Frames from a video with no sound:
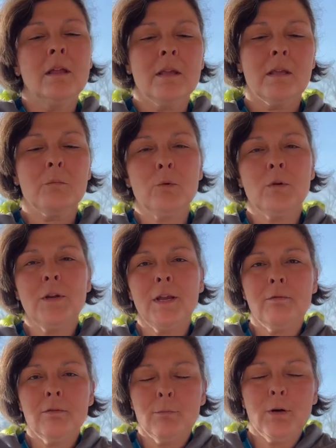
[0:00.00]
Good morning,
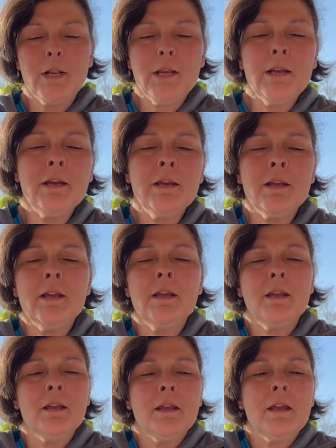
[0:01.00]
everybody.
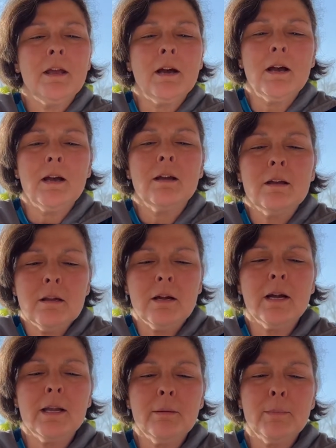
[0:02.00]

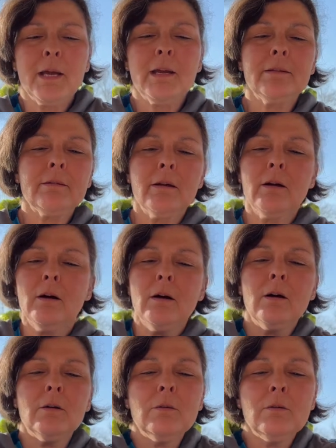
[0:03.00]
I am at
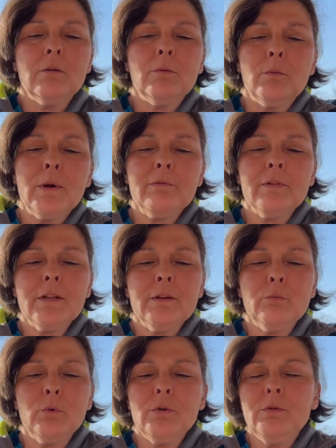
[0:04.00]
Waverly
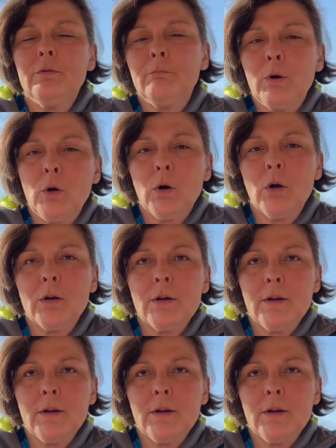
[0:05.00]
Woods Park.